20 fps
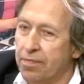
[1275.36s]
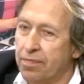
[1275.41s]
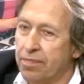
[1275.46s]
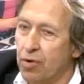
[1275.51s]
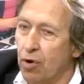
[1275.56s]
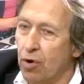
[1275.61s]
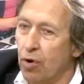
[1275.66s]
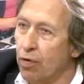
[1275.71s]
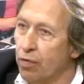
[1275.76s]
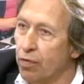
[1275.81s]

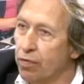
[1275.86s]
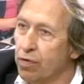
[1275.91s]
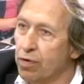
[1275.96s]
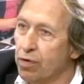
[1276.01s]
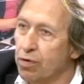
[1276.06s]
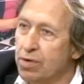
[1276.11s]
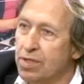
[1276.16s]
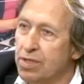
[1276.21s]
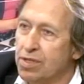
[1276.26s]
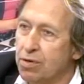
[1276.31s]
awful
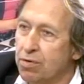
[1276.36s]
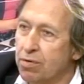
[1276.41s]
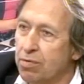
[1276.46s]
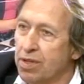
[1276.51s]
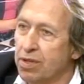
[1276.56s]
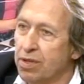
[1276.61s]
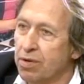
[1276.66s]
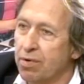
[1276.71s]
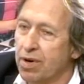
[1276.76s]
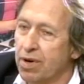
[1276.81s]
with you when
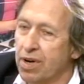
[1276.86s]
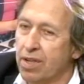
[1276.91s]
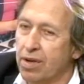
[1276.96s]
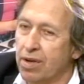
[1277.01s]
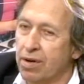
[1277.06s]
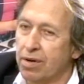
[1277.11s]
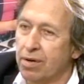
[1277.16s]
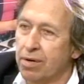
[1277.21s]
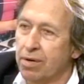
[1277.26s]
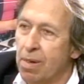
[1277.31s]
you were
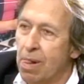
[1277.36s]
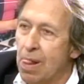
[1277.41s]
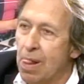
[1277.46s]
young,